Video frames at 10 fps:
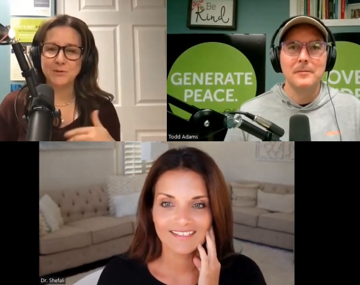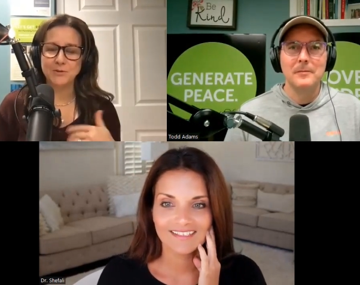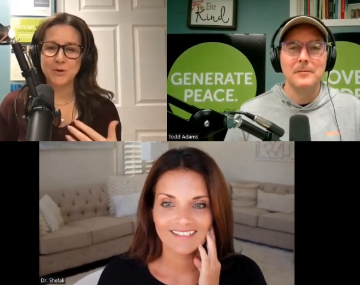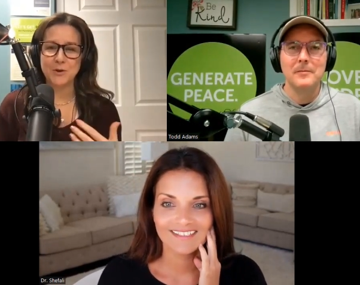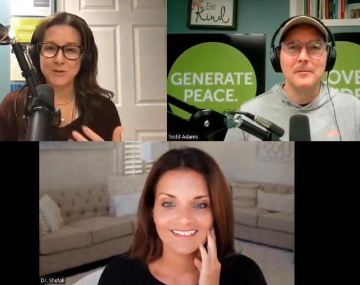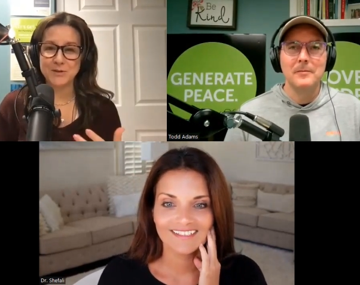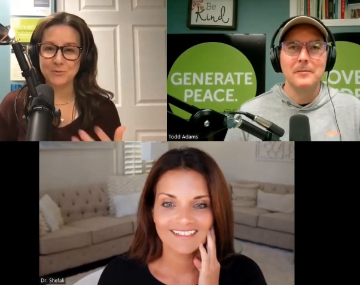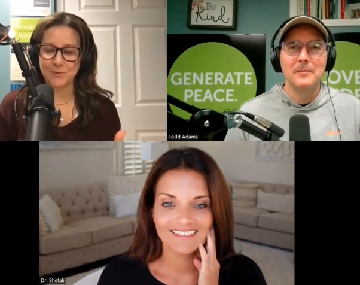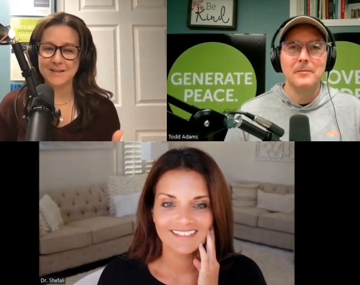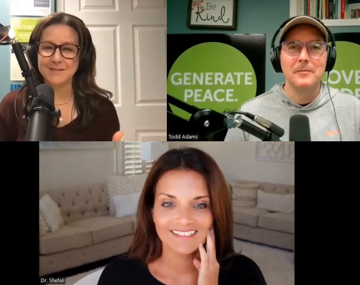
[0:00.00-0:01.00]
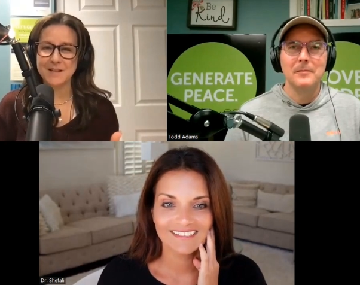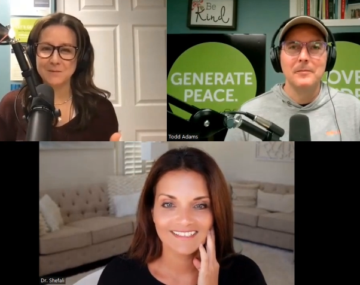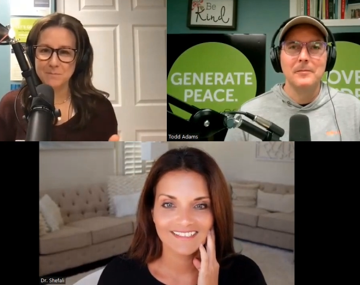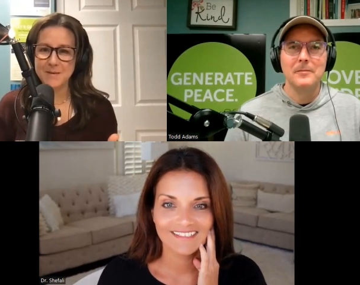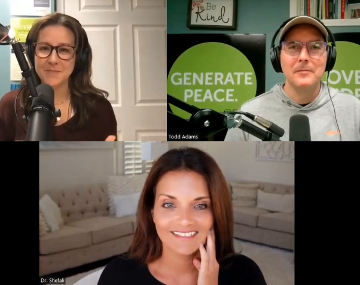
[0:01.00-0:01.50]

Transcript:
Speaker 1: don't always readily admit